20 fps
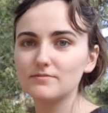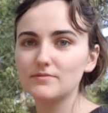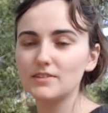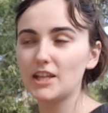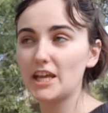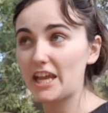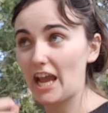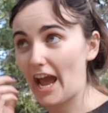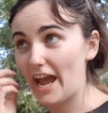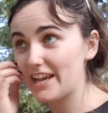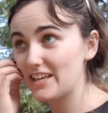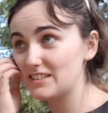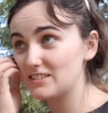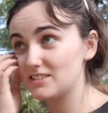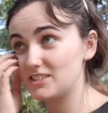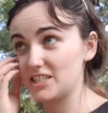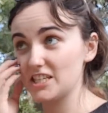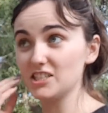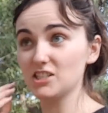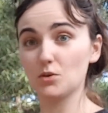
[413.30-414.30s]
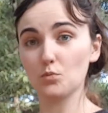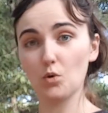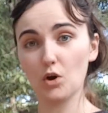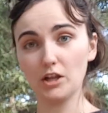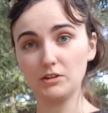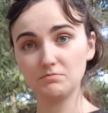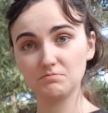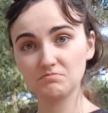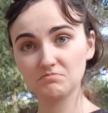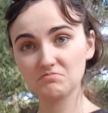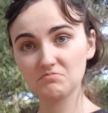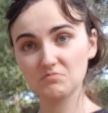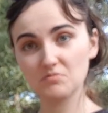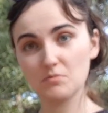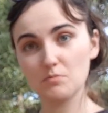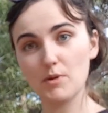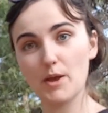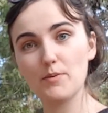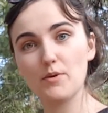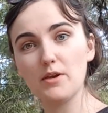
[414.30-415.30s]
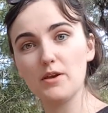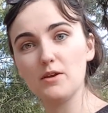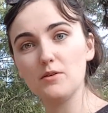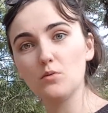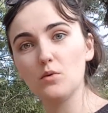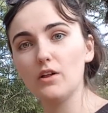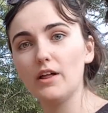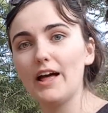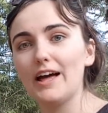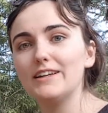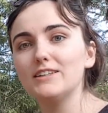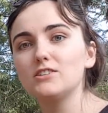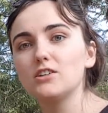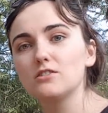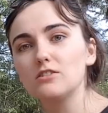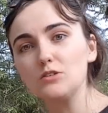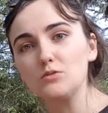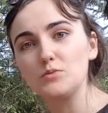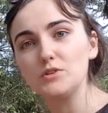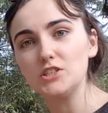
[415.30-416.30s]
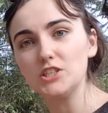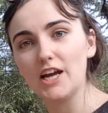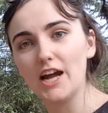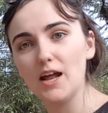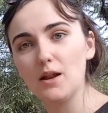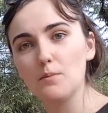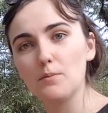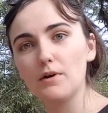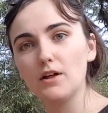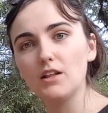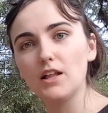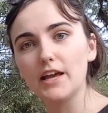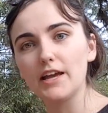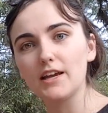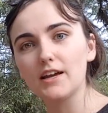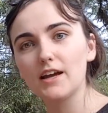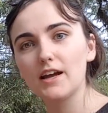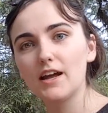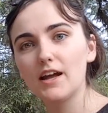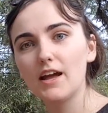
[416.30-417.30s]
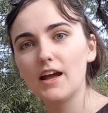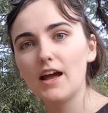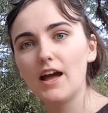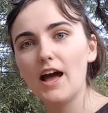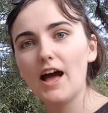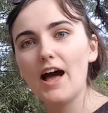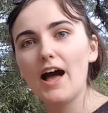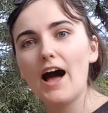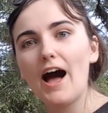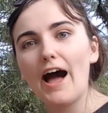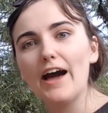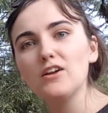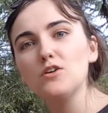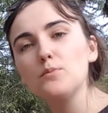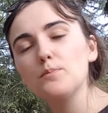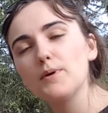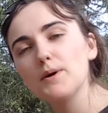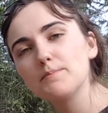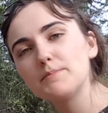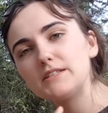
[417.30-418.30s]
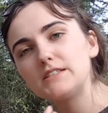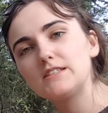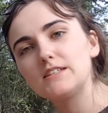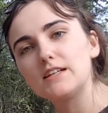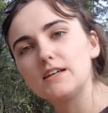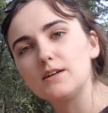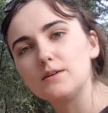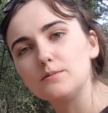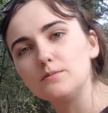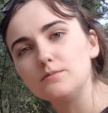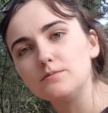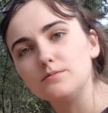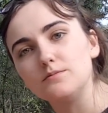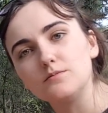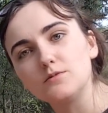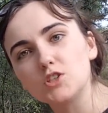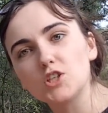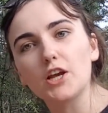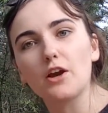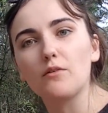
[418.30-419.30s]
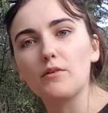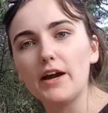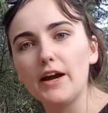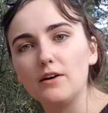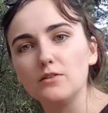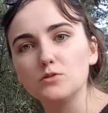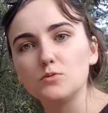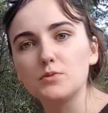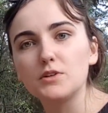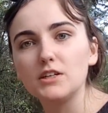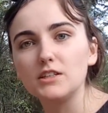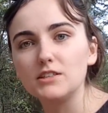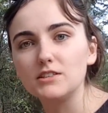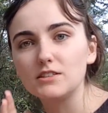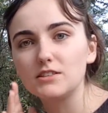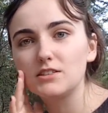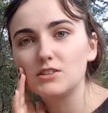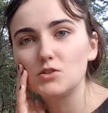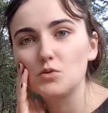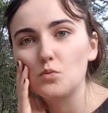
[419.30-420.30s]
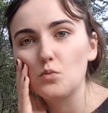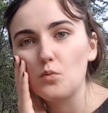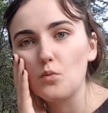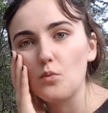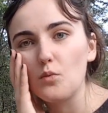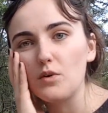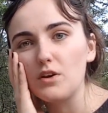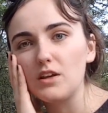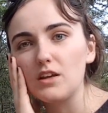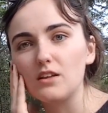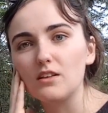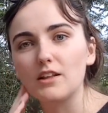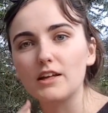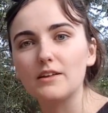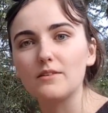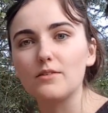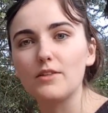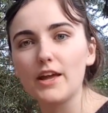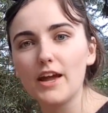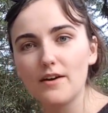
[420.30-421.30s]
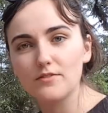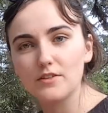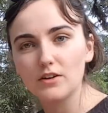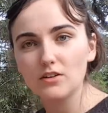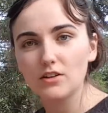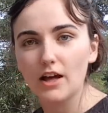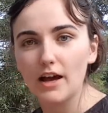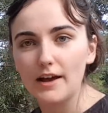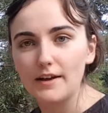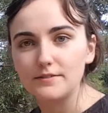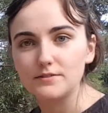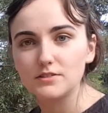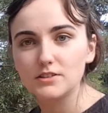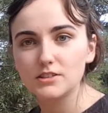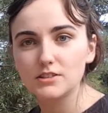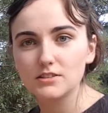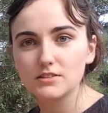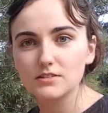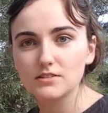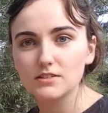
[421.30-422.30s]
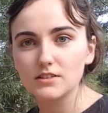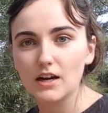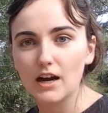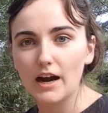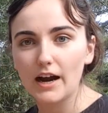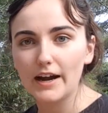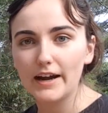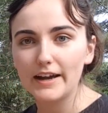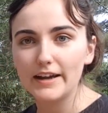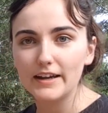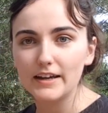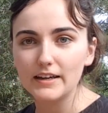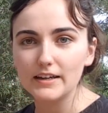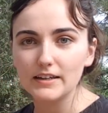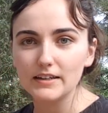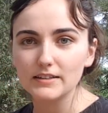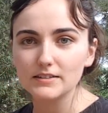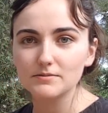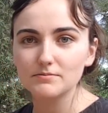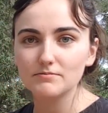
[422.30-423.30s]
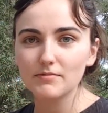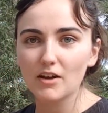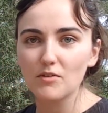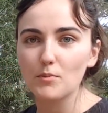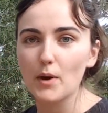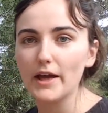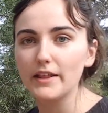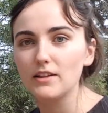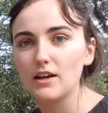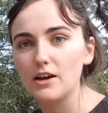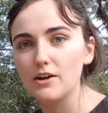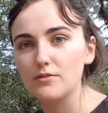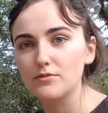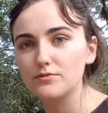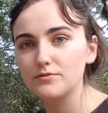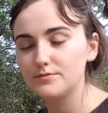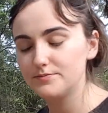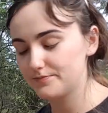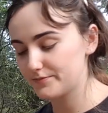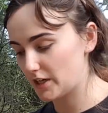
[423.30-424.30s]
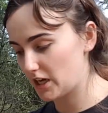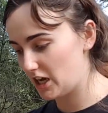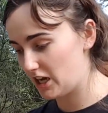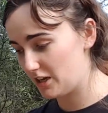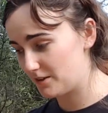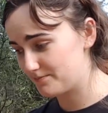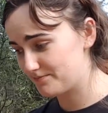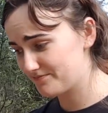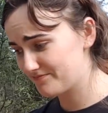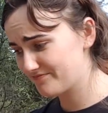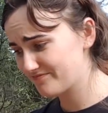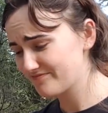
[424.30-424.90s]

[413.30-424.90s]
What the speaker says: like I can see someone, maybe we'll add each other on WeChat, but like I don't bump into them just like around, because they their lives, I have my life, and